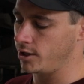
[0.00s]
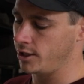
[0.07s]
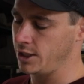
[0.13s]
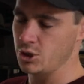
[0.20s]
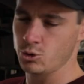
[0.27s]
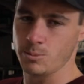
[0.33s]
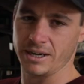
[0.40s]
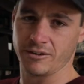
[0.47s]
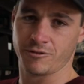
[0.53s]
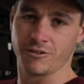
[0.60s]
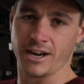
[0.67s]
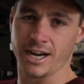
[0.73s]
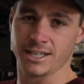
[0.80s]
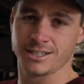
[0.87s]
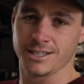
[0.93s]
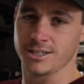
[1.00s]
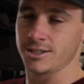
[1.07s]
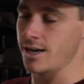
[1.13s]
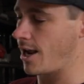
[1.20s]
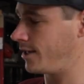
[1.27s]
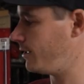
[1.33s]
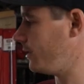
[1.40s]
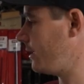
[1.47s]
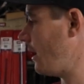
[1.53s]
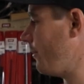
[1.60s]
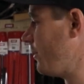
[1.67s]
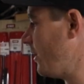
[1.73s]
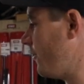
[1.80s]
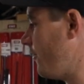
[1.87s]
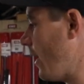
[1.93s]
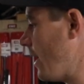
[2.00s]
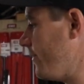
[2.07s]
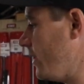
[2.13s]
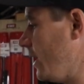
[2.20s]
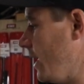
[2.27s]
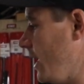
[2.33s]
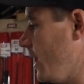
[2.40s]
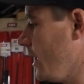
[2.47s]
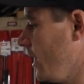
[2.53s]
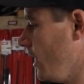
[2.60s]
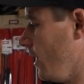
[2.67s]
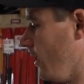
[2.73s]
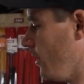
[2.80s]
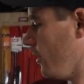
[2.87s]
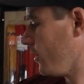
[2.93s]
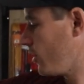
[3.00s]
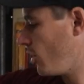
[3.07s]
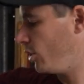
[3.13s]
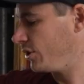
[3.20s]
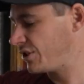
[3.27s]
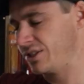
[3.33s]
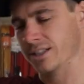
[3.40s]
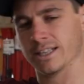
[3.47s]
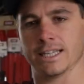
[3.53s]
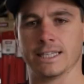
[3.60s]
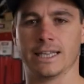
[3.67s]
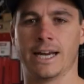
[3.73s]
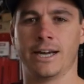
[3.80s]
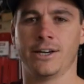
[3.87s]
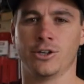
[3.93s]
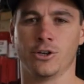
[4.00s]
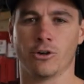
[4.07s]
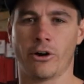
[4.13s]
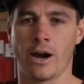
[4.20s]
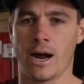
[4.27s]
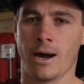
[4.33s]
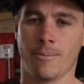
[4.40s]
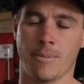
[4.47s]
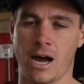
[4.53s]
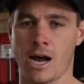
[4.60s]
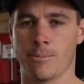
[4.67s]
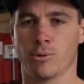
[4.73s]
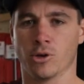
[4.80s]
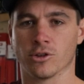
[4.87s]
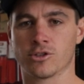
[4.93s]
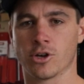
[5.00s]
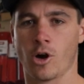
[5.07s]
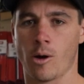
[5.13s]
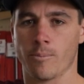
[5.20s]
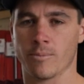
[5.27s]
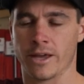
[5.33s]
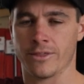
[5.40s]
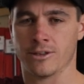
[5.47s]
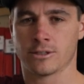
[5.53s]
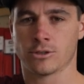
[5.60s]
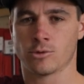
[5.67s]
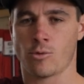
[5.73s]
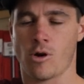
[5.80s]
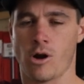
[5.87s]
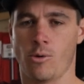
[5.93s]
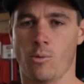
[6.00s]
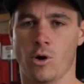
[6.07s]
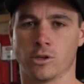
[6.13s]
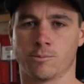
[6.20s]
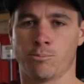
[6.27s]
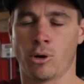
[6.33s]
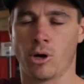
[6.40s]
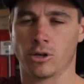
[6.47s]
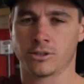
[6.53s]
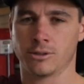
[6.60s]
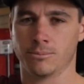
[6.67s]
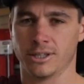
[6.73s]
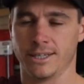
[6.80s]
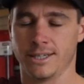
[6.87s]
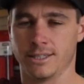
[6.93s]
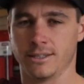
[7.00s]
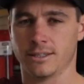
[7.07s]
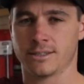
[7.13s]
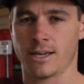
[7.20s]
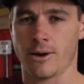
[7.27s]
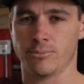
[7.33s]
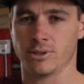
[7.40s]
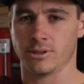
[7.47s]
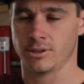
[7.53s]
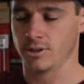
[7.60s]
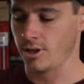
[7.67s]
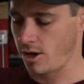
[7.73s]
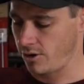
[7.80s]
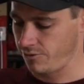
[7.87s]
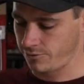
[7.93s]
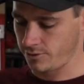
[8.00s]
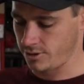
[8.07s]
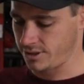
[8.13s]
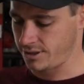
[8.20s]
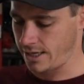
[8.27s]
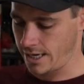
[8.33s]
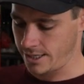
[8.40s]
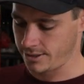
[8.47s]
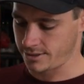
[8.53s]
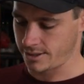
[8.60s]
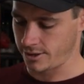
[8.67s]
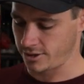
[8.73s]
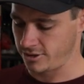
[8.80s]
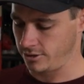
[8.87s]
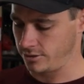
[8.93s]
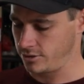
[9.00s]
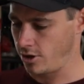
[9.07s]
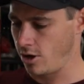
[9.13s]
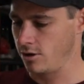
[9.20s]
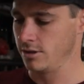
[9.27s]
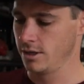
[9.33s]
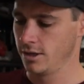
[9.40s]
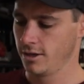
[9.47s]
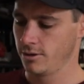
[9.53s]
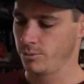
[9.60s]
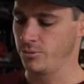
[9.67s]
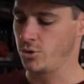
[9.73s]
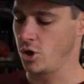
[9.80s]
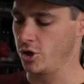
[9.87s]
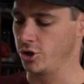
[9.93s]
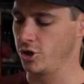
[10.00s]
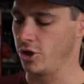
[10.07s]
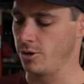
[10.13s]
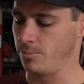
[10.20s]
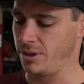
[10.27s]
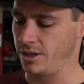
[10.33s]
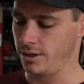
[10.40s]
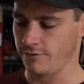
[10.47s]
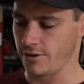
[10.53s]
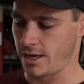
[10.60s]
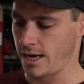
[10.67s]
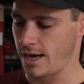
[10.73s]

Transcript: a little bit fancy. Jace has done me a favour here, constantly leaning your arm up on top, and this is where I was possibly tempted to go for the standard centre console. We've gone and got a bit of